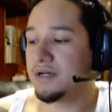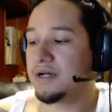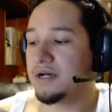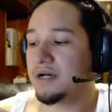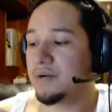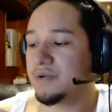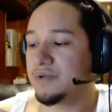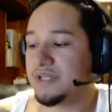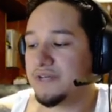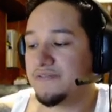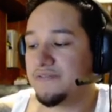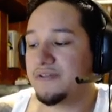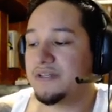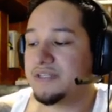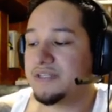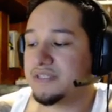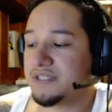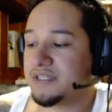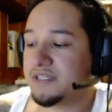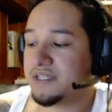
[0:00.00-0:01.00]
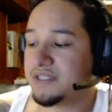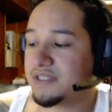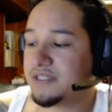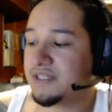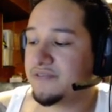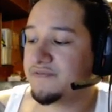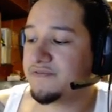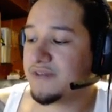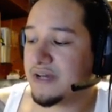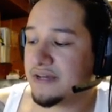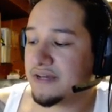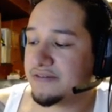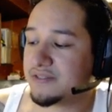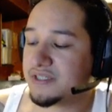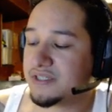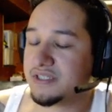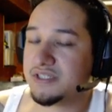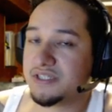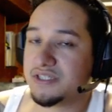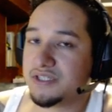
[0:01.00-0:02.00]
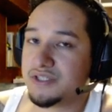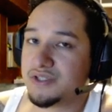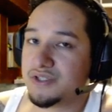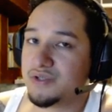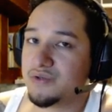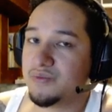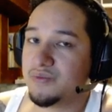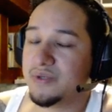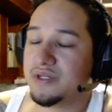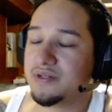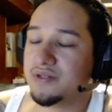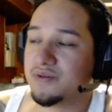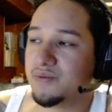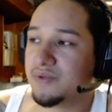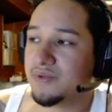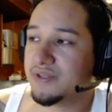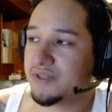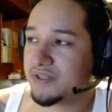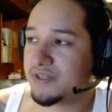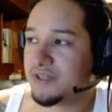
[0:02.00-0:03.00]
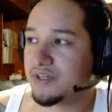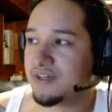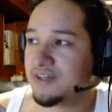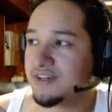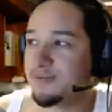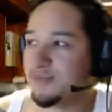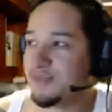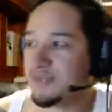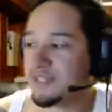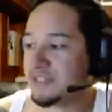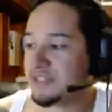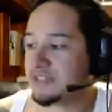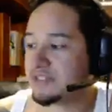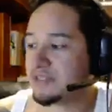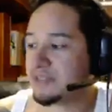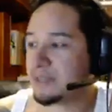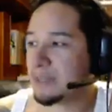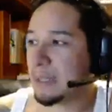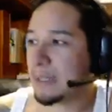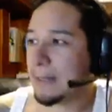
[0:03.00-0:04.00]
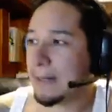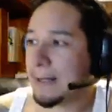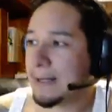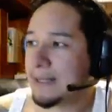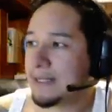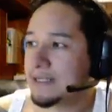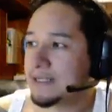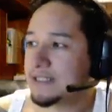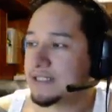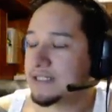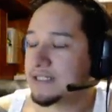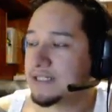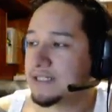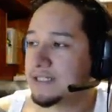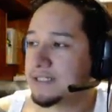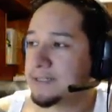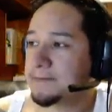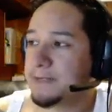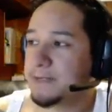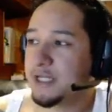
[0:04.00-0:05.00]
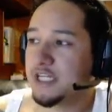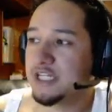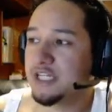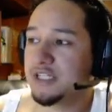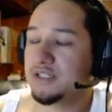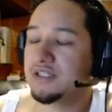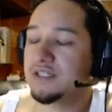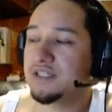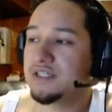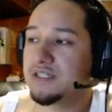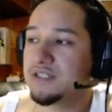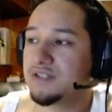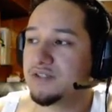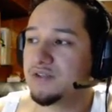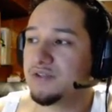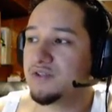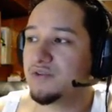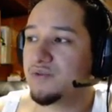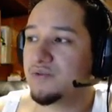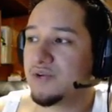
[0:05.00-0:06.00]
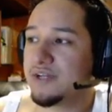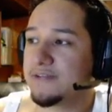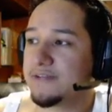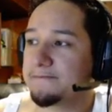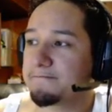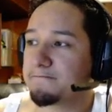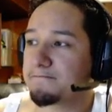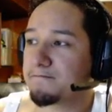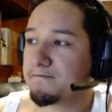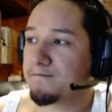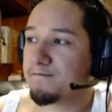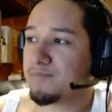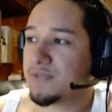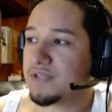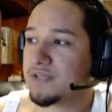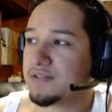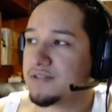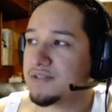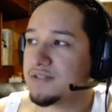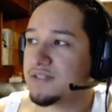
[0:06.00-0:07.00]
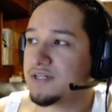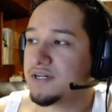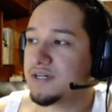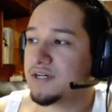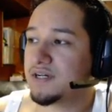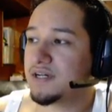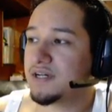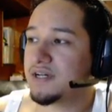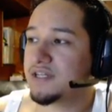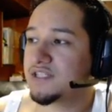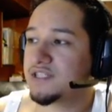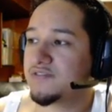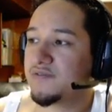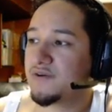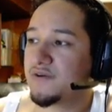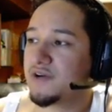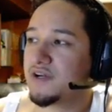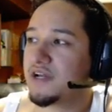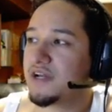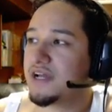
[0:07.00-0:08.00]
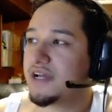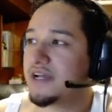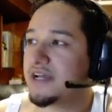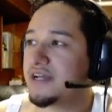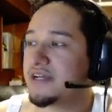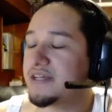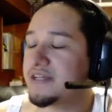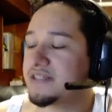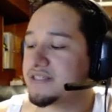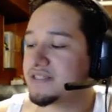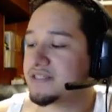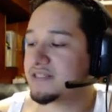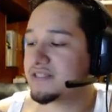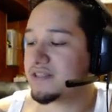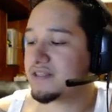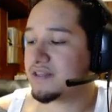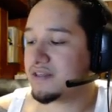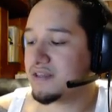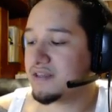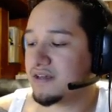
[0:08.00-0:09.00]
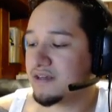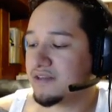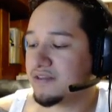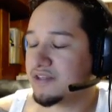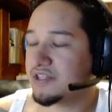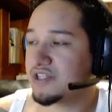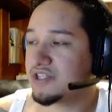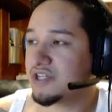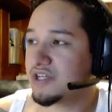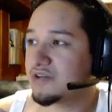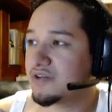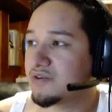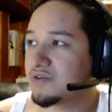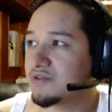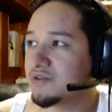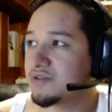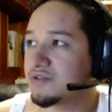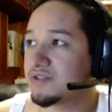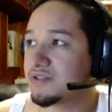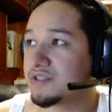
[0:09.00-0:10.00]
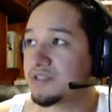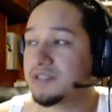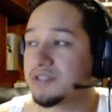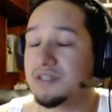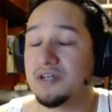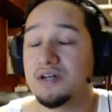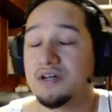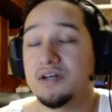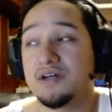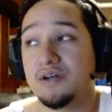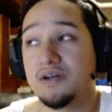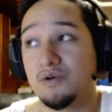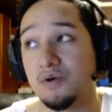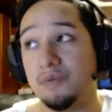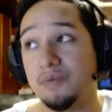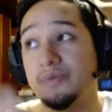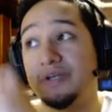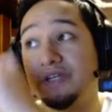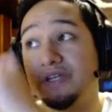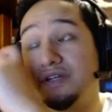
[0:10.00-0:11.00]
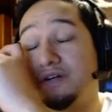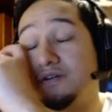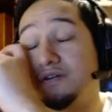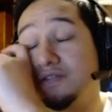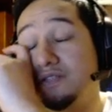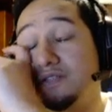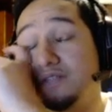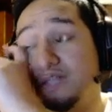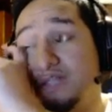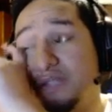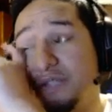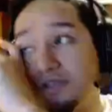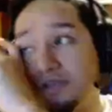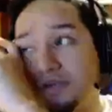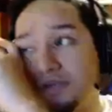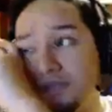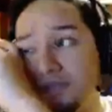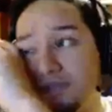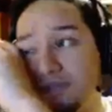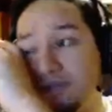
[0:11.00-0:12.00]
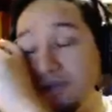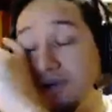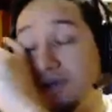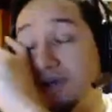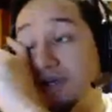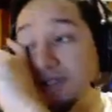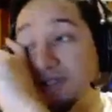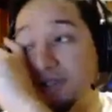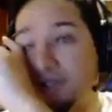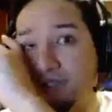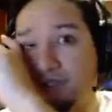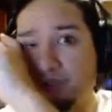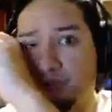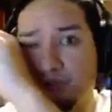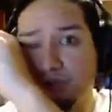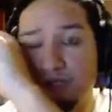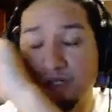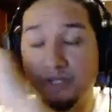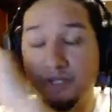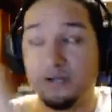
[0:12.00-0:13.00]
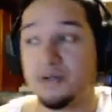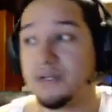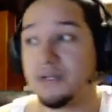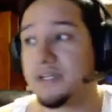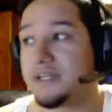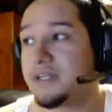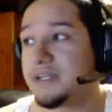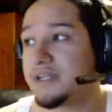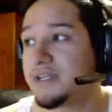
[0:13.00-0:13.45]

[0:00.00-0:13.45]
would definitely suggest the 5662 build with this, and it'll do you right. As far as the general's equipment goes in terms of procs, you just want to go ahead and